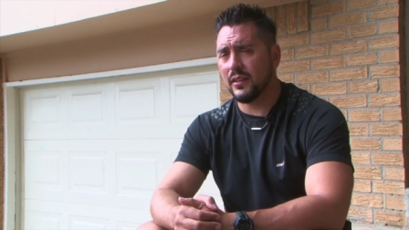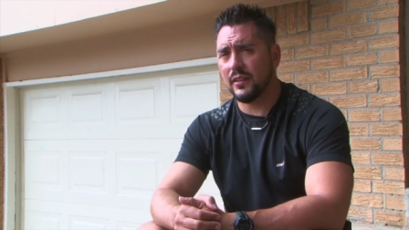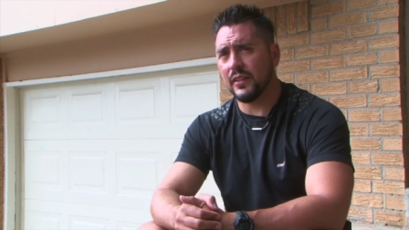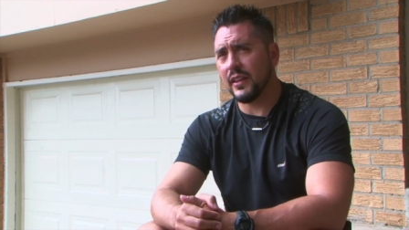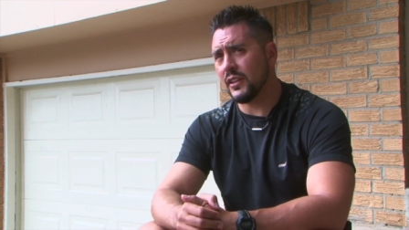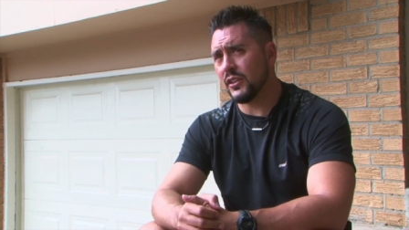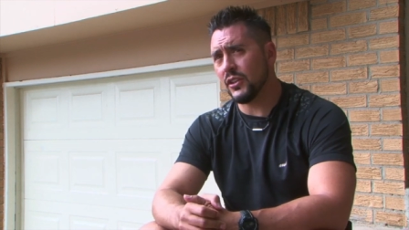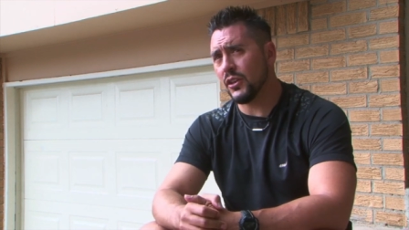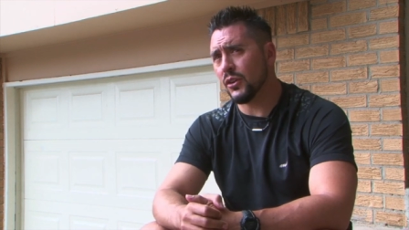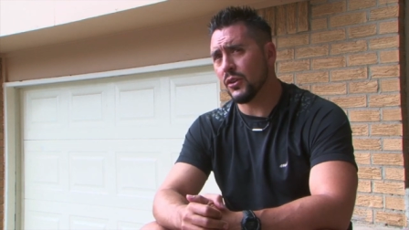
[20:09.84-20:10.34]

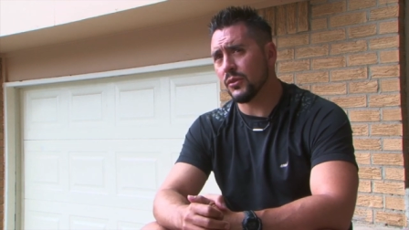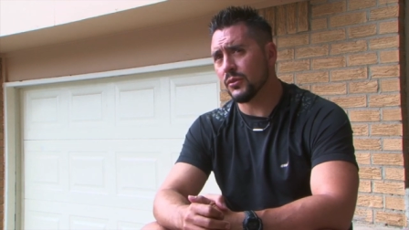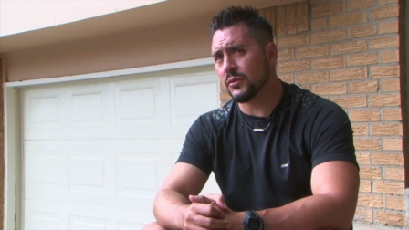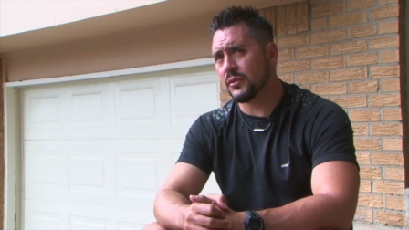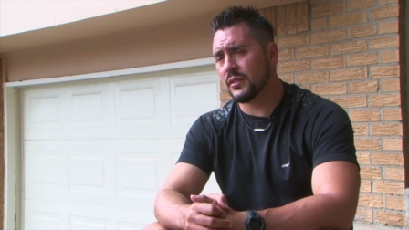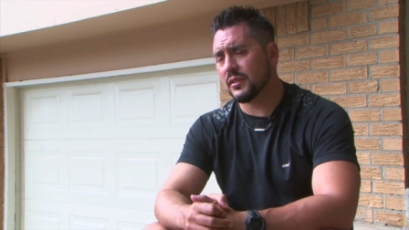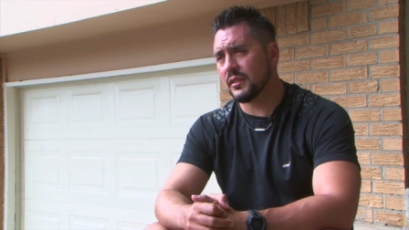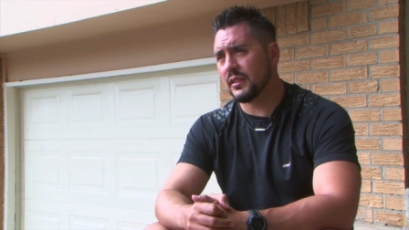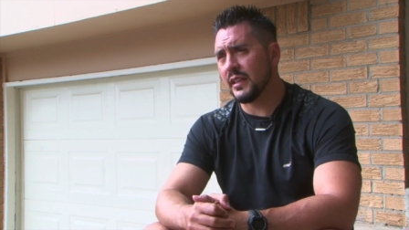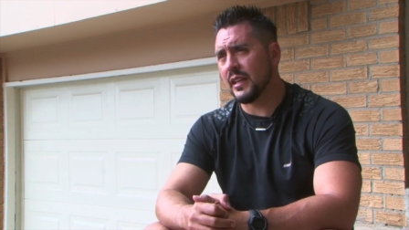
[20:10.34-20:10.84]
they
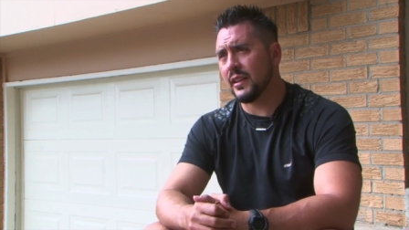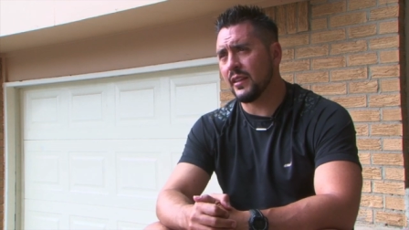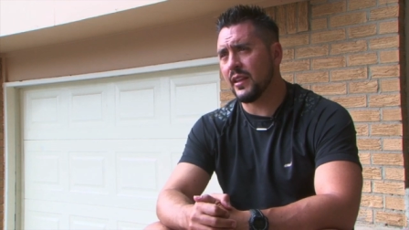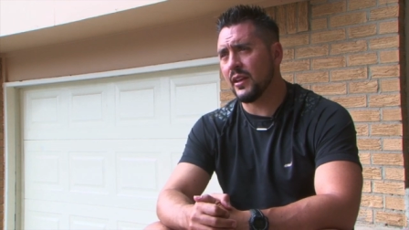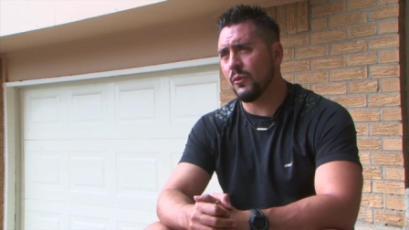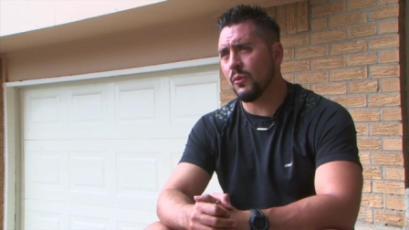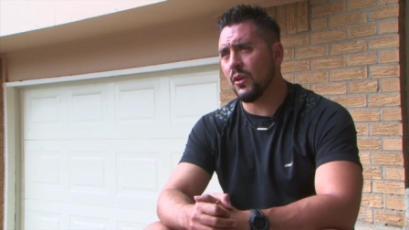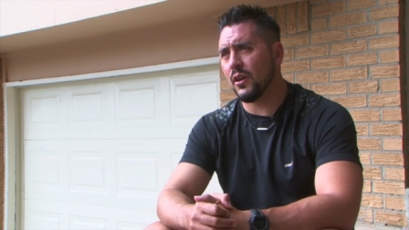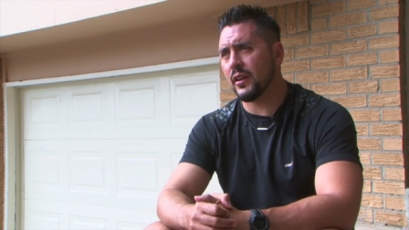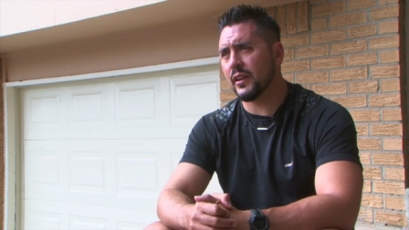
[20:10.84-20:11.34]
don't.
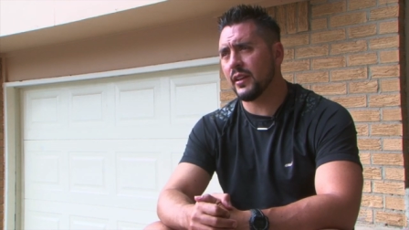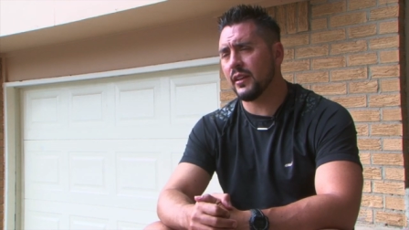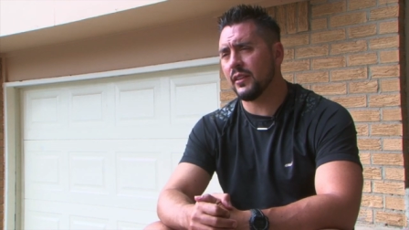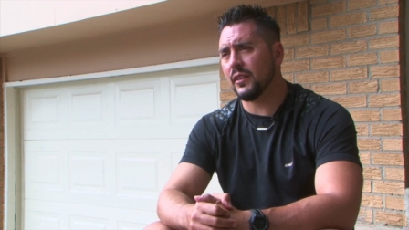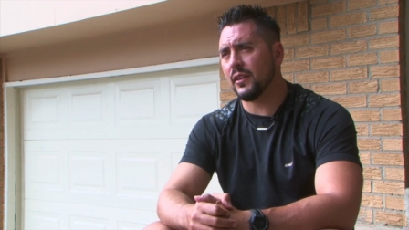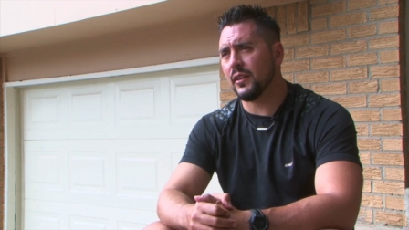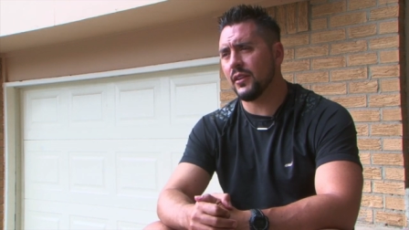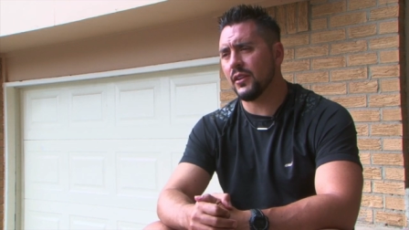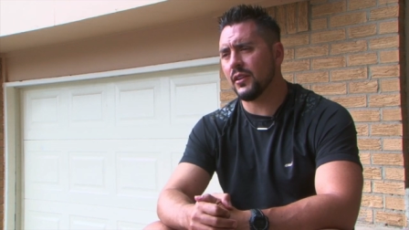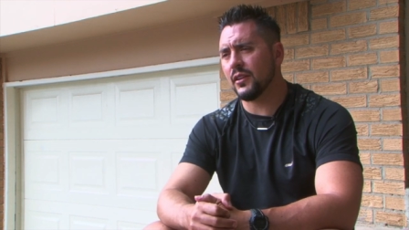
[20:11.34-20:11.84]
They walk in
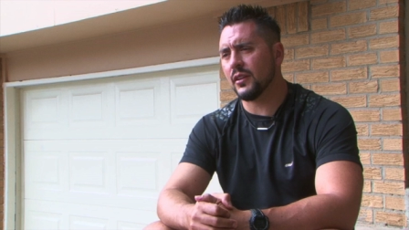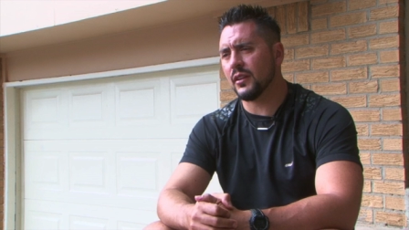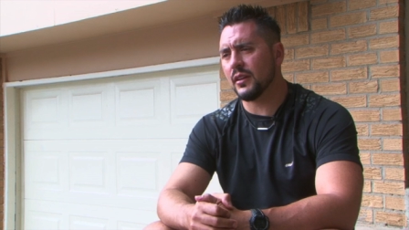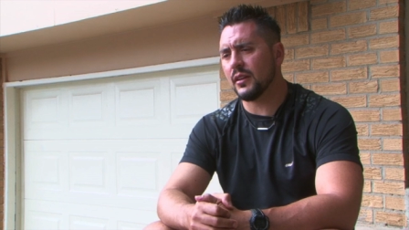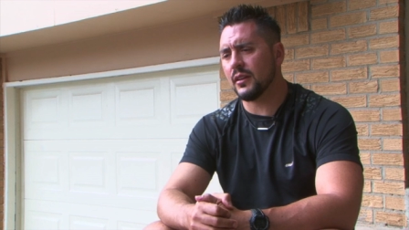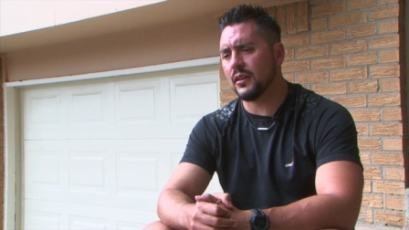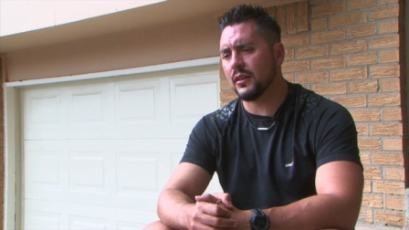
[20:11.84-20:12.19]
there